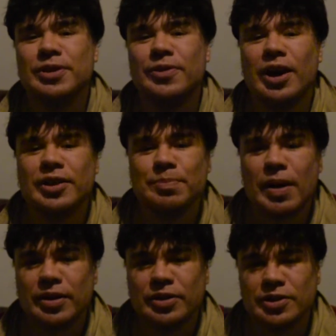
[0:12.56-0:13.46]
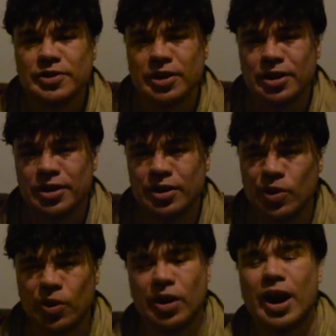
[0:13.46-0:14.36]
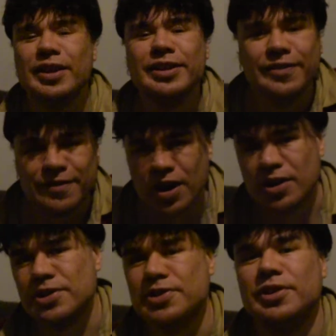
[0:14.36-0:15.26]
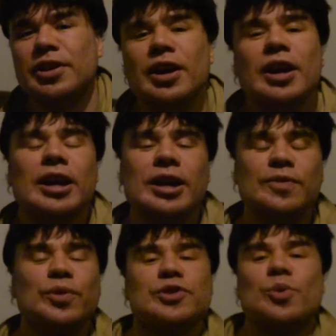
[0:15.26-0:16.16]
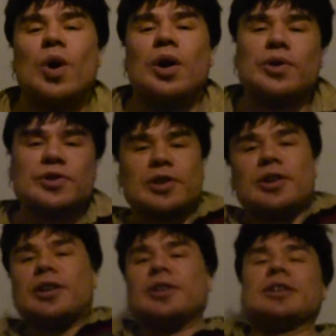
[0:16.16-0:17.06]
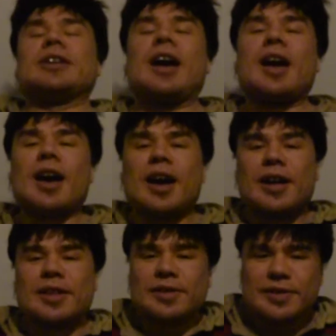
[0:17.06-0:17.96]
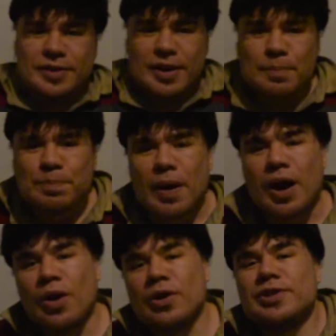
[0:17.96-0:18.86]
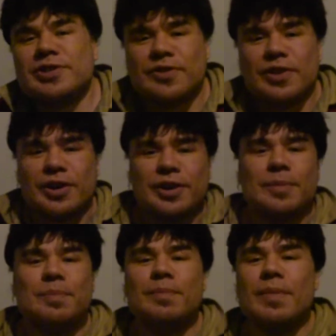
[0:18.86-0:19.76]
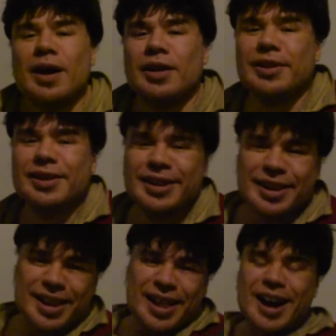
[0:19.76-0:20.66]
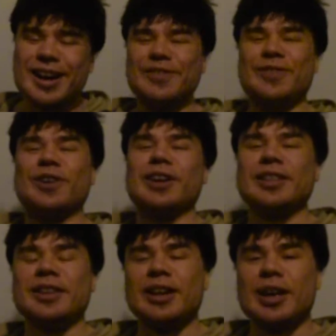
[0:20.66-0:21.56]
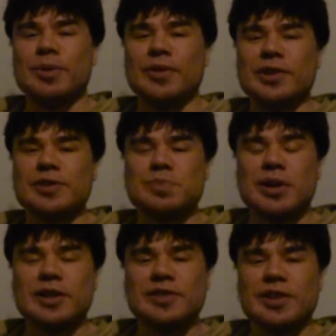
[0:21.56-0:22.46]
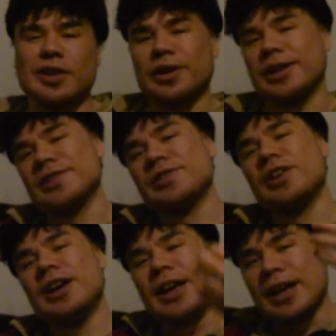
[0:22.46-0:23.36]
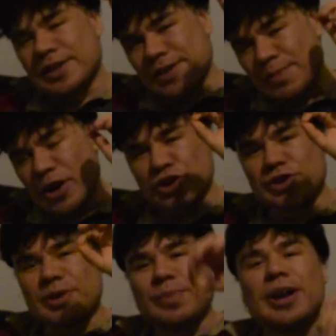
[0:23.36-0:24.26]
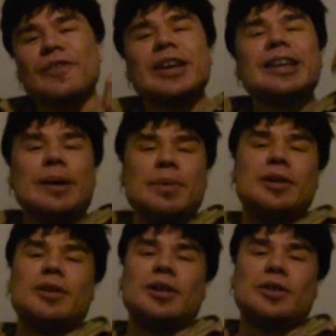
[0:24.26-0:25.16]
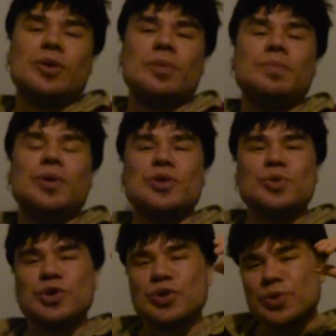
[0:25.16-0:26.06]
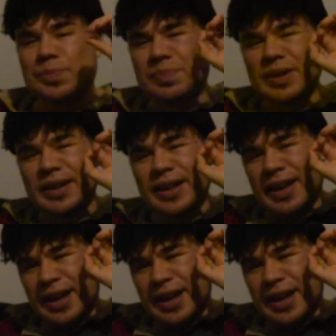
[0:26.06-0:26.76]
different antibiotics here, or antivirals in influence of virus here. And Baloxavir, I forget the name of this medicine here, okay, so imagine some kind of a chemical compounds which could be